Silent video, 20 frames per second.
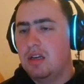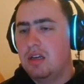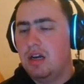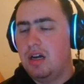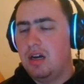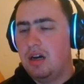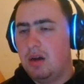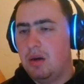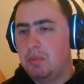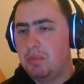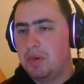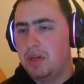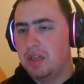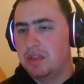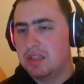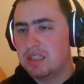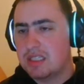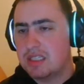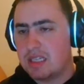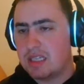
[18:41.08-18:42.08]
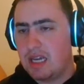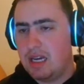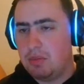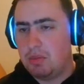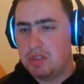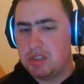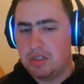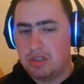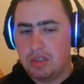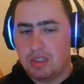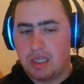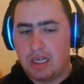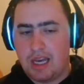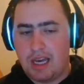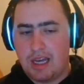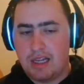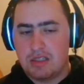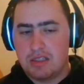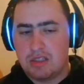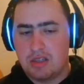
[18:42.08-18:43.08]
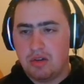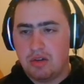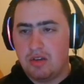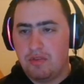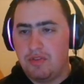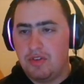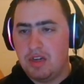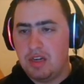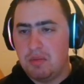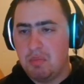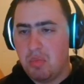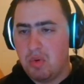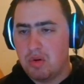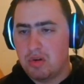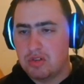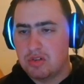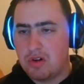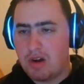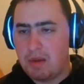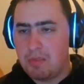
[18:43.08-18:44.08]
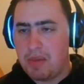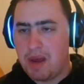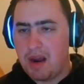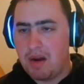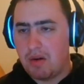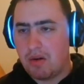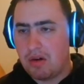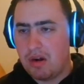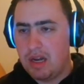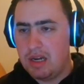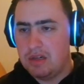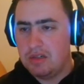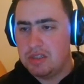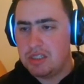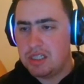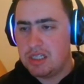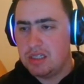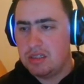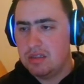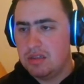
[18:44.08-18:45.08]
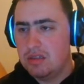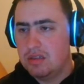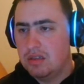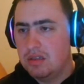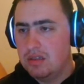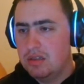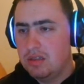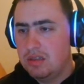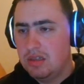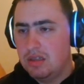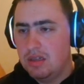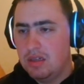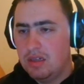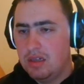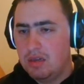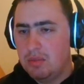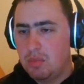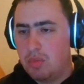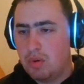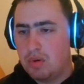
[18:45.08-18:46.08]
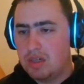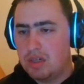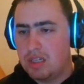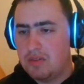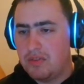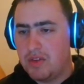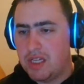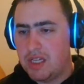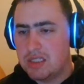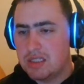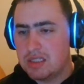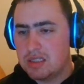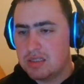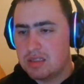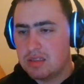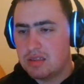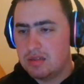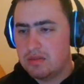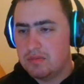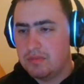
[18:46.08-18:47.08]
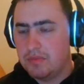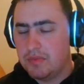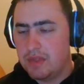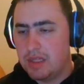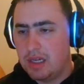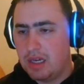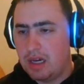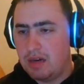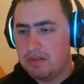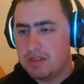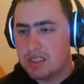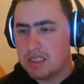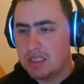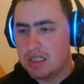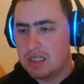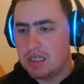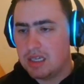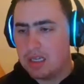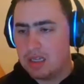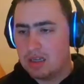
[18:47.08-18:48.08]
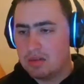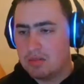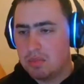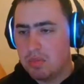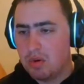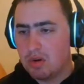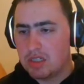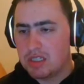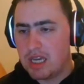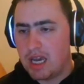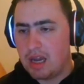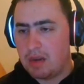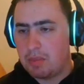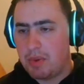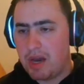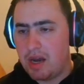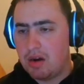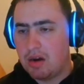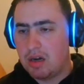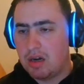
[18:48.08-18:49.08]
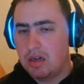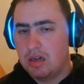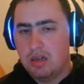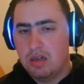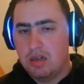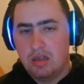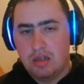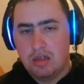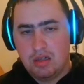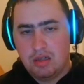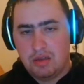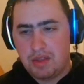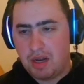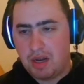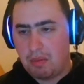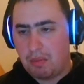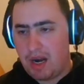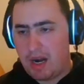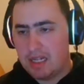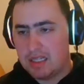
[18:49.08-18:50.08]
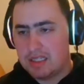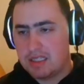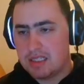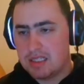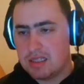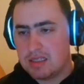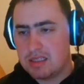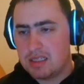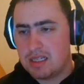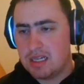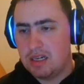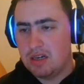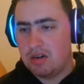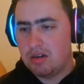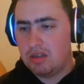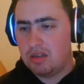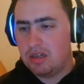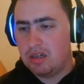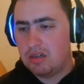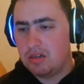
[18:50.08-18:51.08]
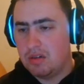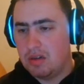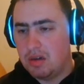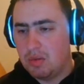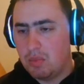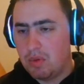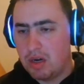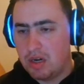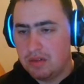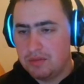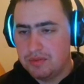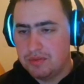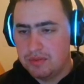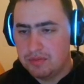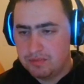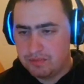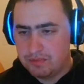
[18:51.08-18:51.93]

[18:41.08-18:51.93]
But this is kind of what you're looking at. So if you need more draw power or energy, more defense, obviously, again, more attack power. That Raditz, as I stated earlier, a 1 of.